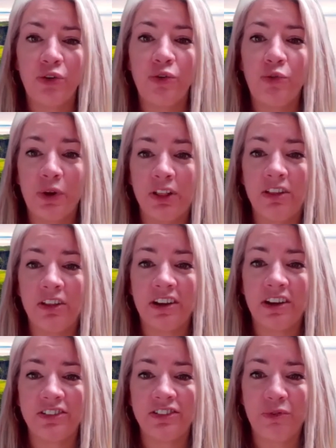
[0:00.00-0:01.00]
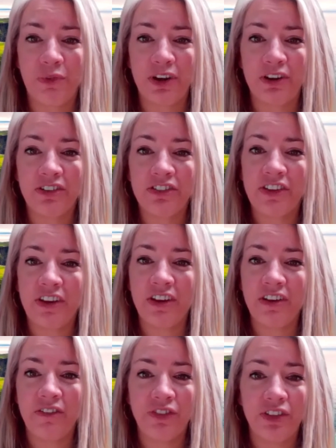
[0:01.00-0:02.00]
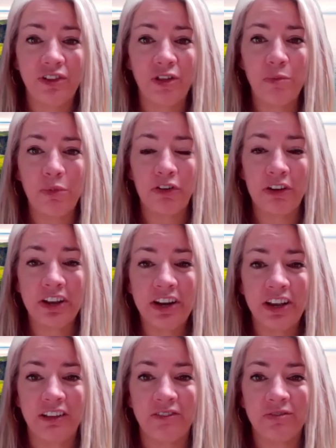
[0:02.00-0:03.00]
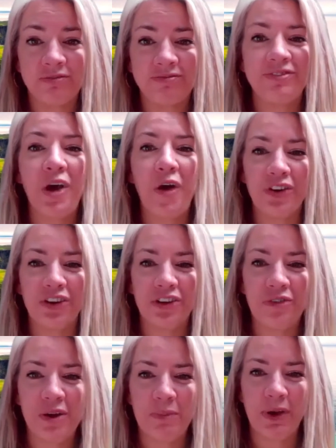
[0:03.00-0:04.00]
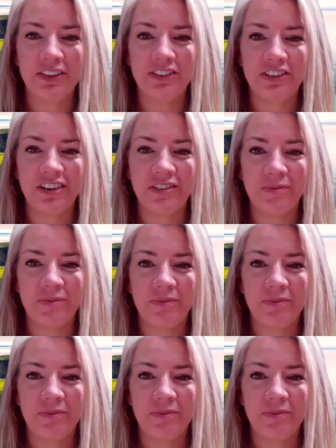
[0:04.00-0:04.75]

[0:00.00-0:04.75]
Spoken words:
who will announce the winners of the Global Greening. Over to you, Ambassador.